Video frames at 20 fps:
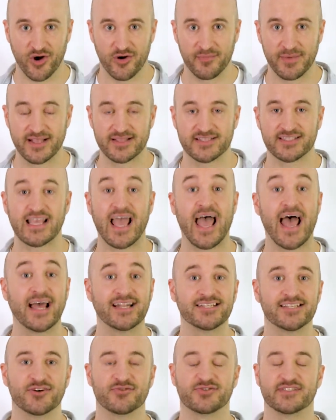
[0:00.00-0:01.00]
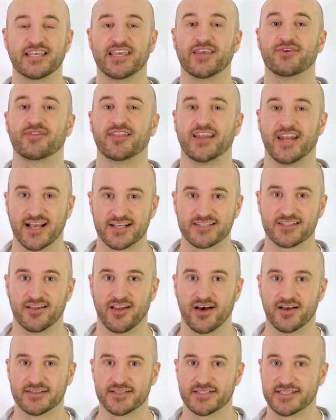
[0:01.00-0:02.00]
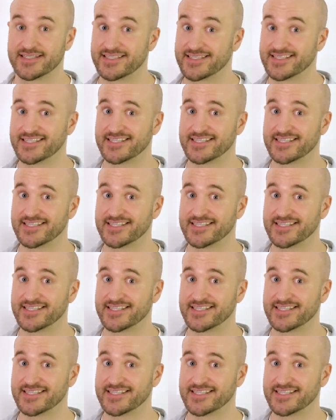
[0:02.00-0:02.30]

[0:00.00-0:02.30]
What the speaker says: comments and I'll see you in the next class.